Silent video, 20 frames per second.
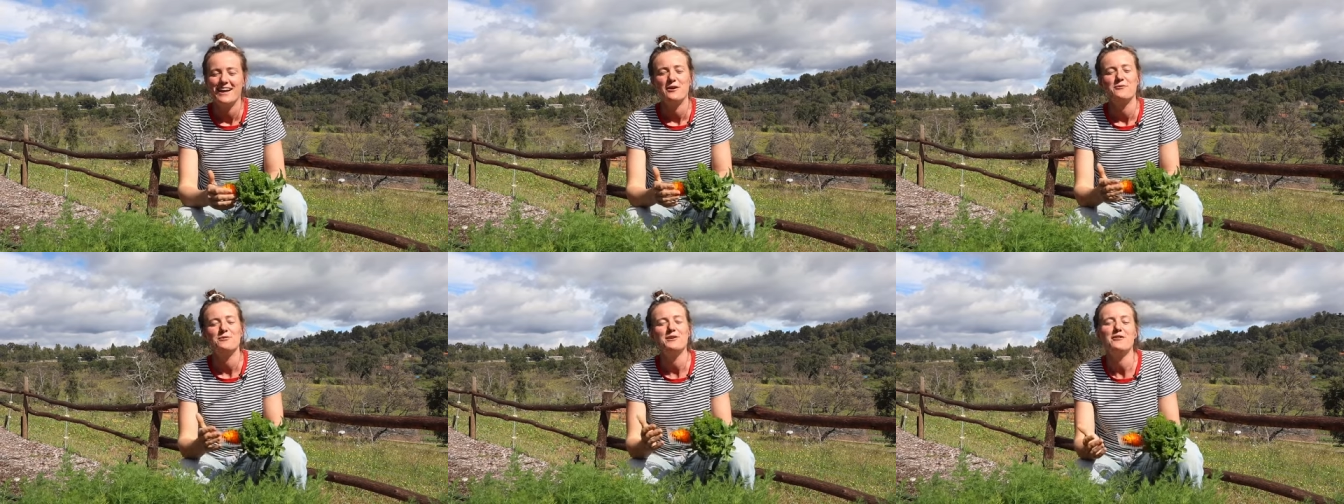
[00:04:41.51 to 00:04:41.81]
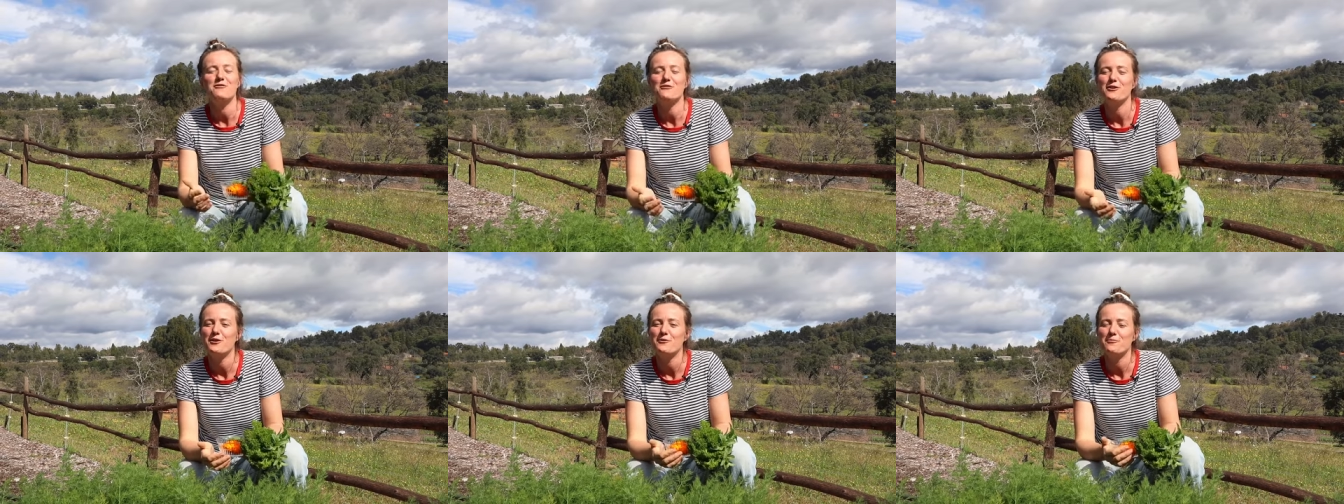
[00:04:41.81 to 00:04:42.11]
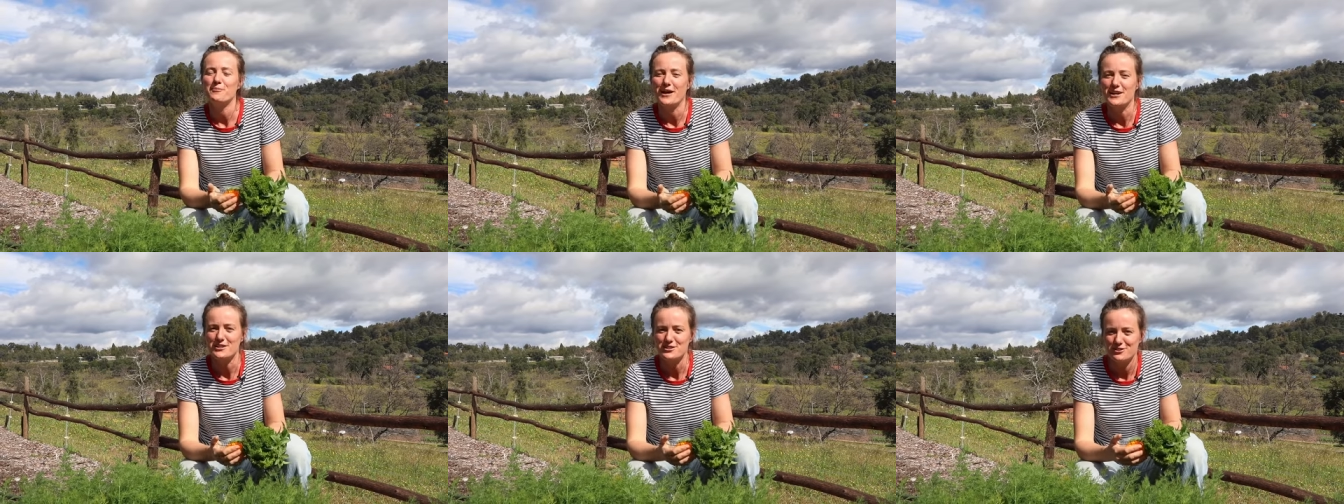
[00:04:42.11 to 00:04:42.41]
We are very
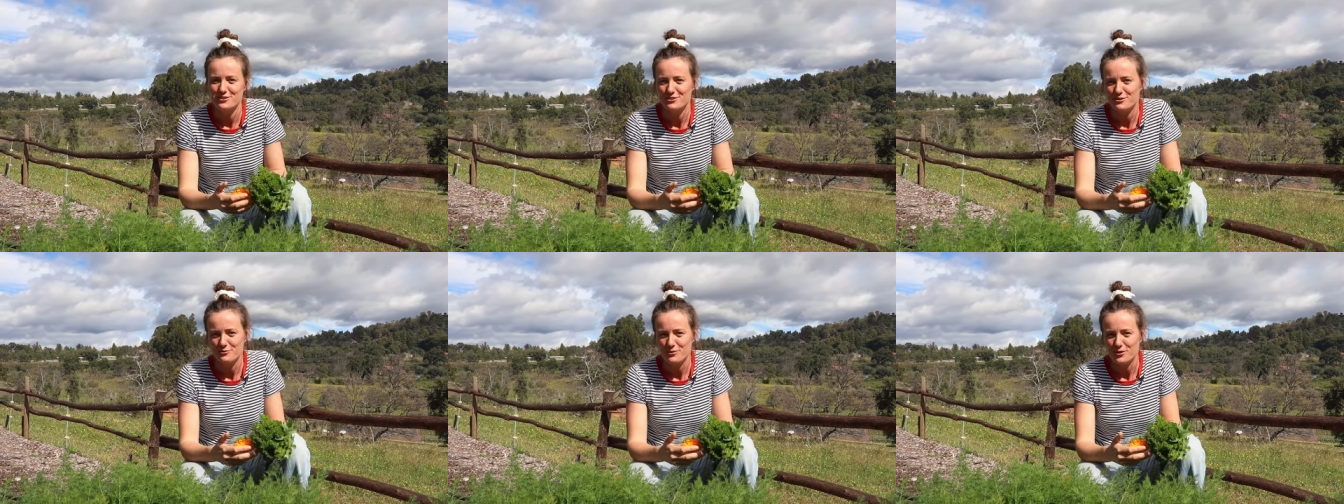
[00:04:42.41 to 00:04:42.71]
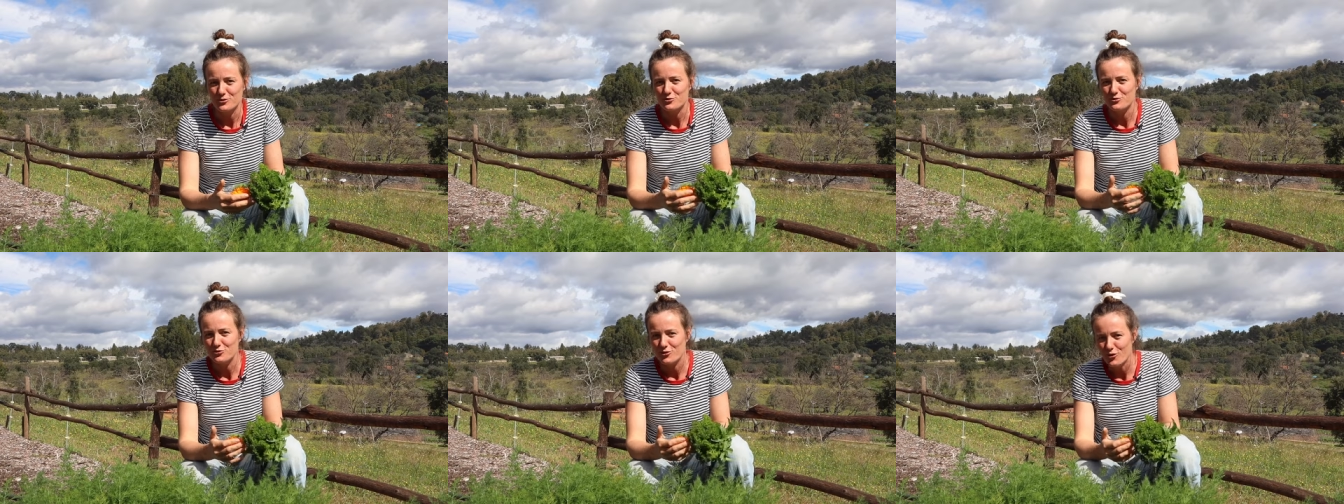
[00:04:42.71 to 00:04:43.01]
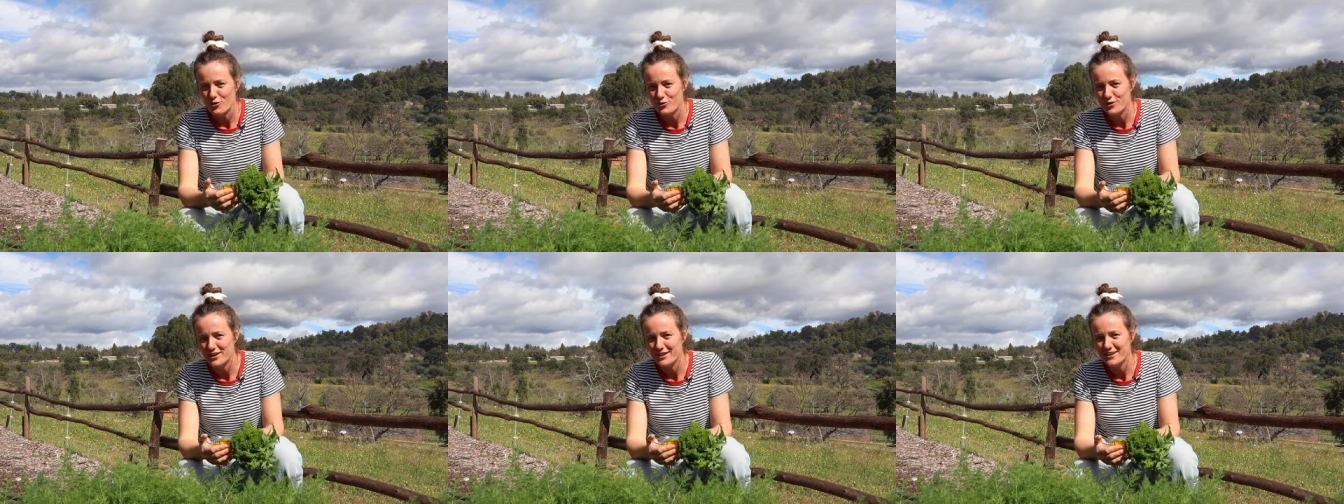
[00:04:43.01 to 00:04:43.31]
passionate about
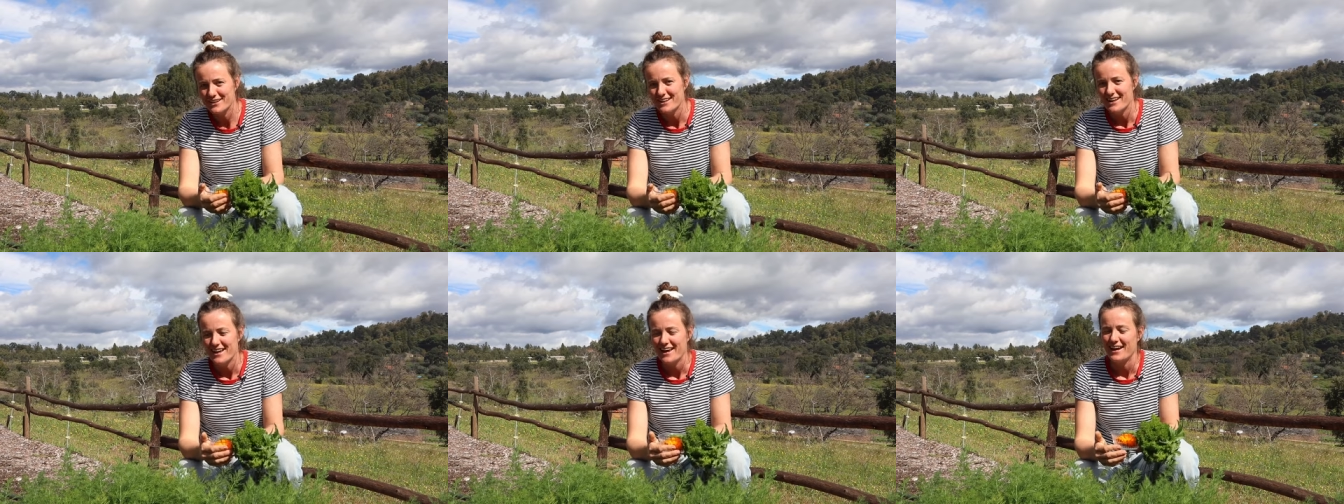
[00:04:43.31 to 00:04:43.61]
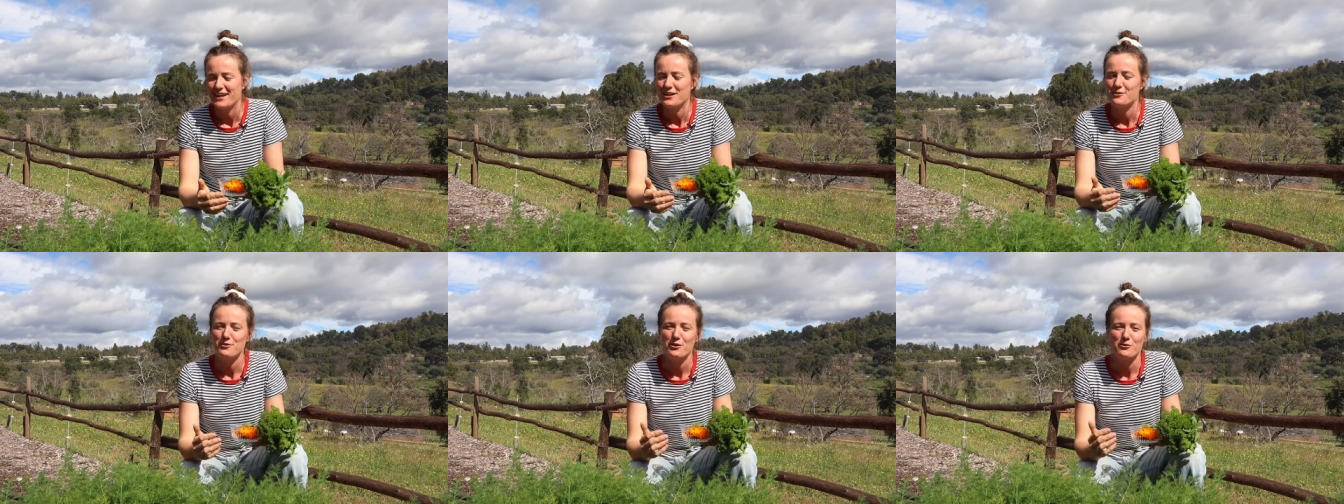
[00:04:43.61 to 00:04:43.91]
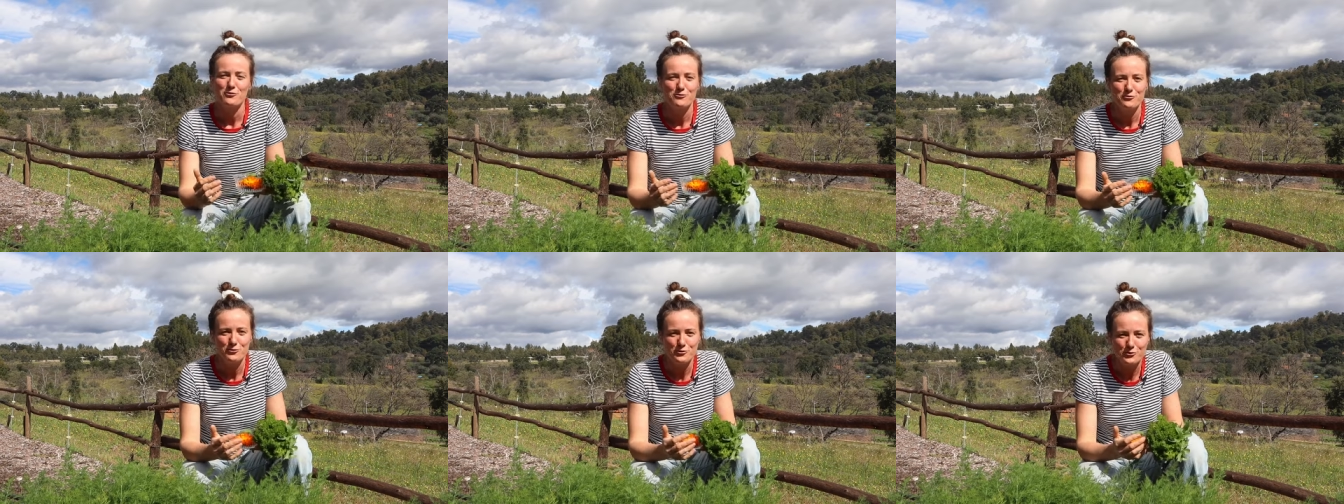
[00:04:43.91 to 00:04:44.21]
growing and
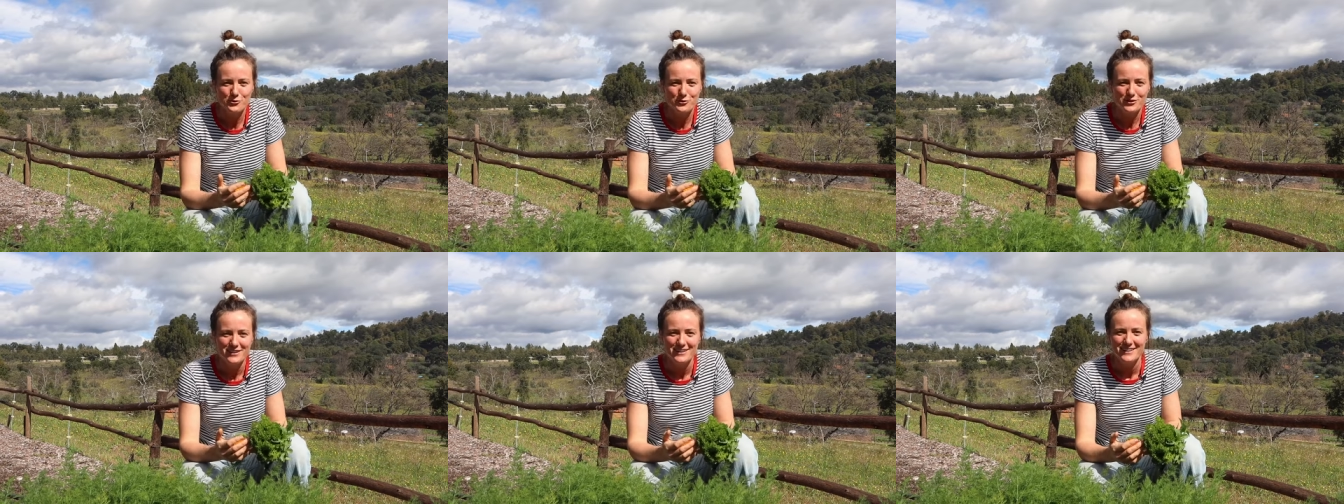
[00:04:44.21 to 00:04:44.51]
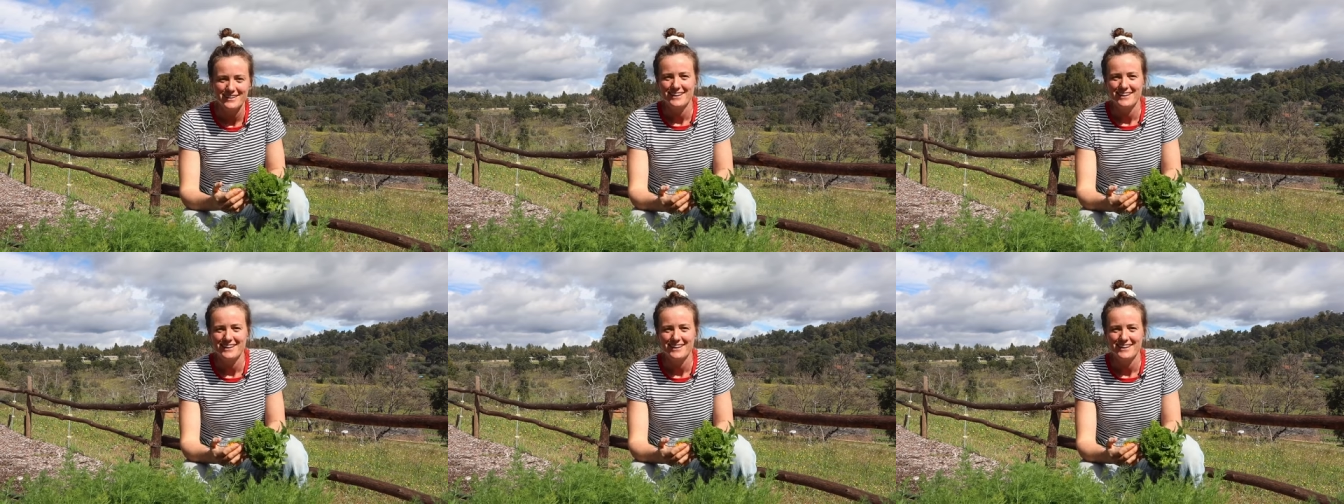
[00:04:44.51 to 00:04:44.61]
about food,